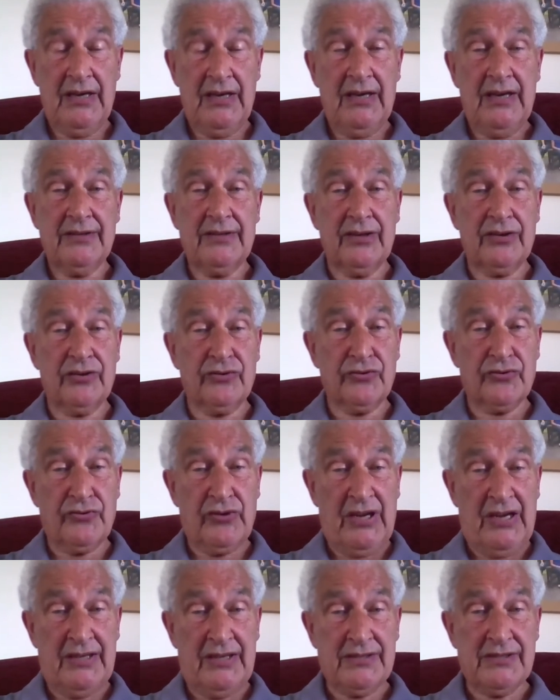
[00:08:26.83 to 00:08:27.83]
The
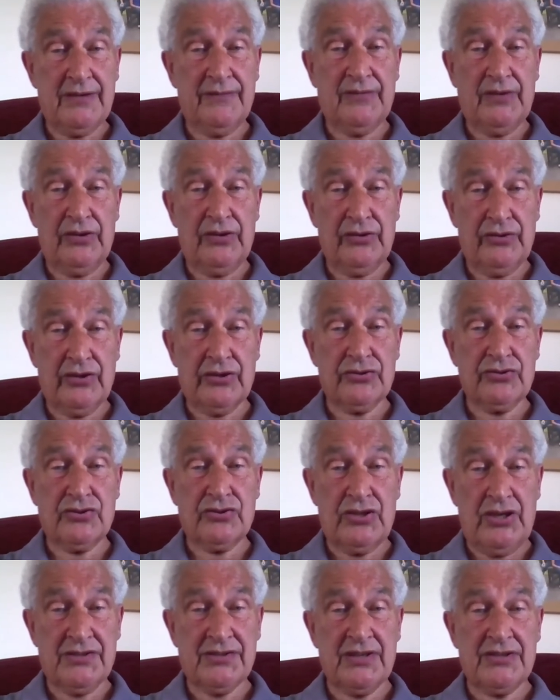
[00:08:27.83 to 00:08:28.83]
grace of the Lord
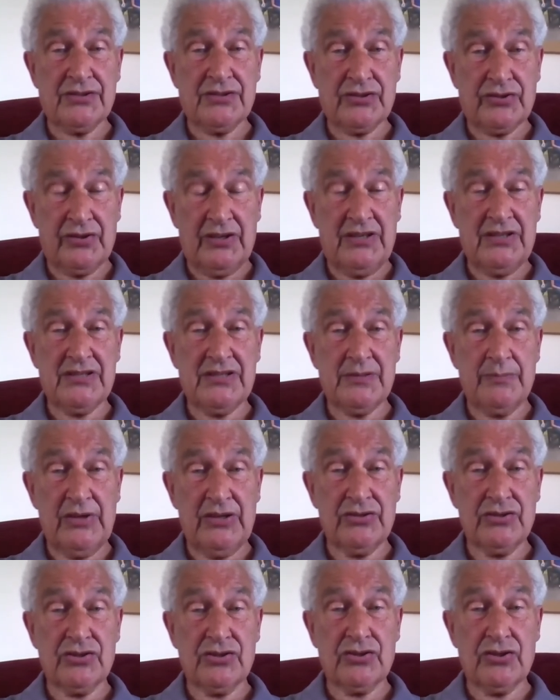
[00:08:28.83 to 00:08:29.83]
Jesus Christ
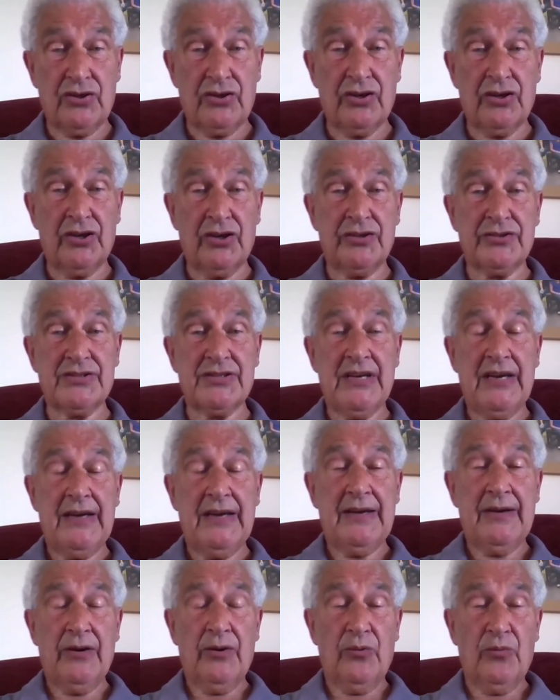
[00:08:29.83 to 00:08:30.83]
means God's
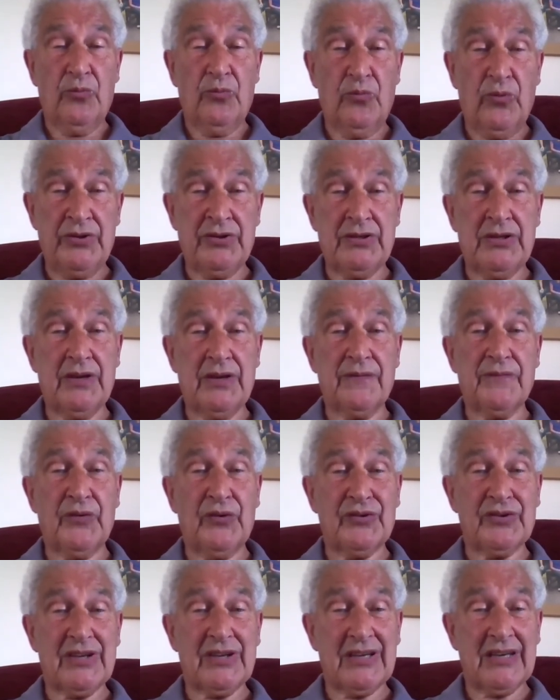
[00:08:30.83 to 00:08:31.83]

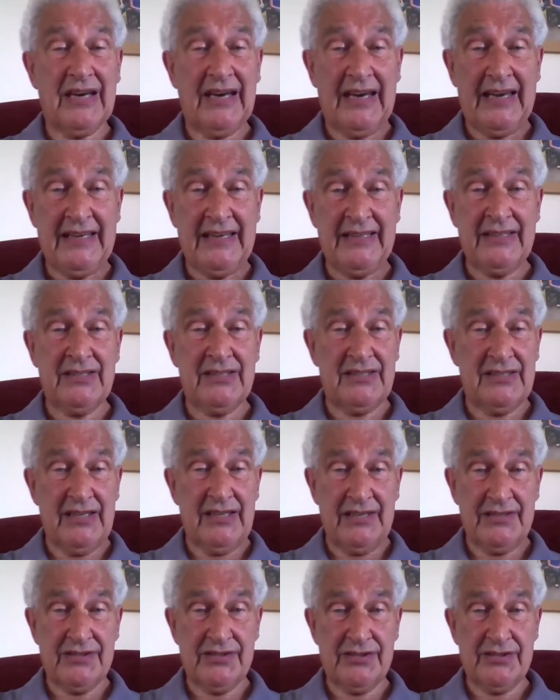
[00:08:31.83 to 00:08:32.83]
wonderful
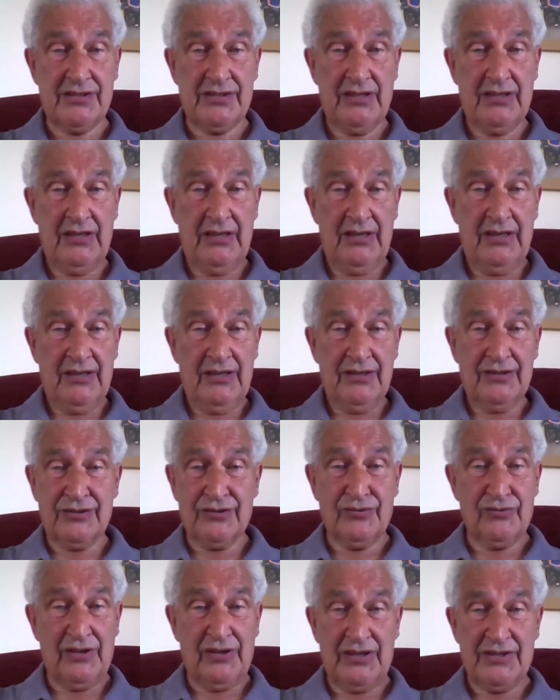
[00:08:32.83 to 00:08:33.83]
kindness
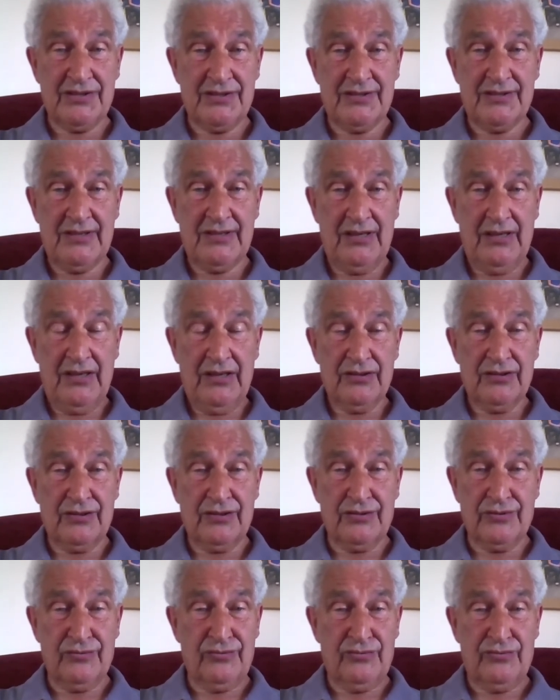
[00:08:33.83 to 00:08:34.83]
to us
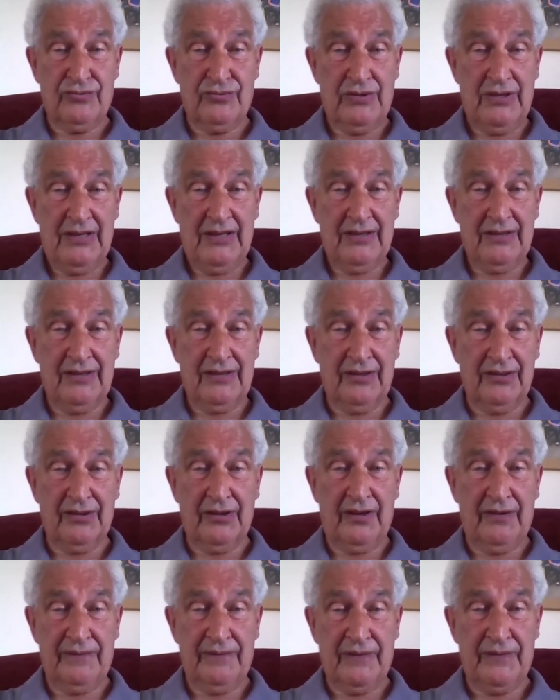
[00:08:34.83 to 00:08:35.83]
through the
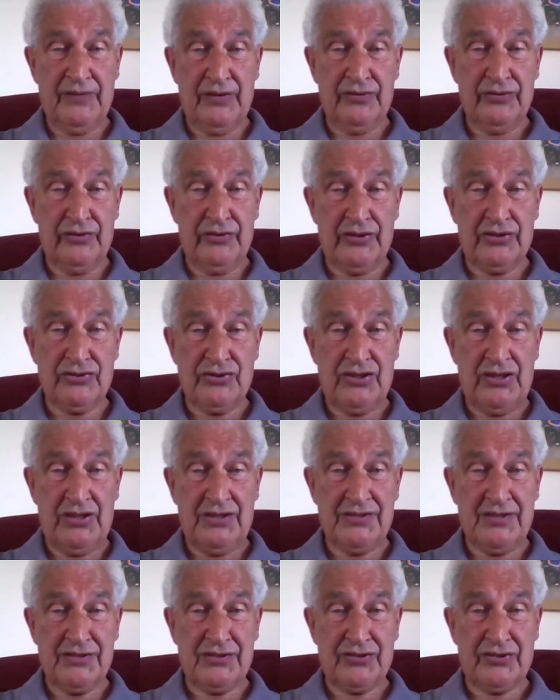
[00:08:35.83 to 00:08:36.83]
love of the Lord
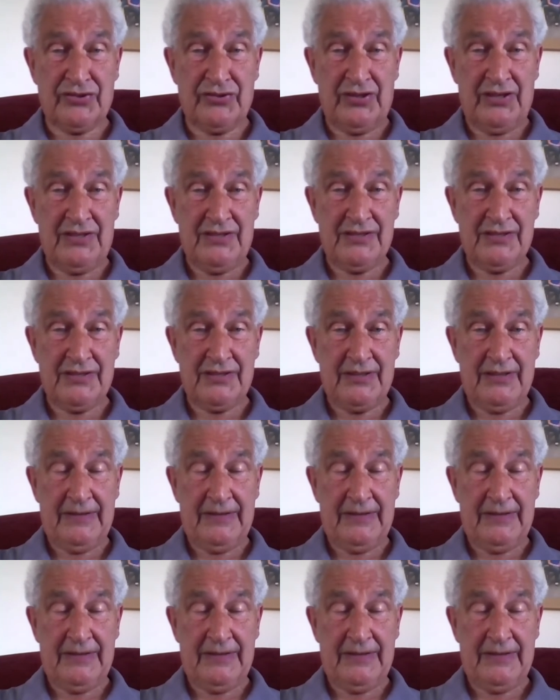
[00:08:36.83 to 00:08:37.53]
Jesus Christ.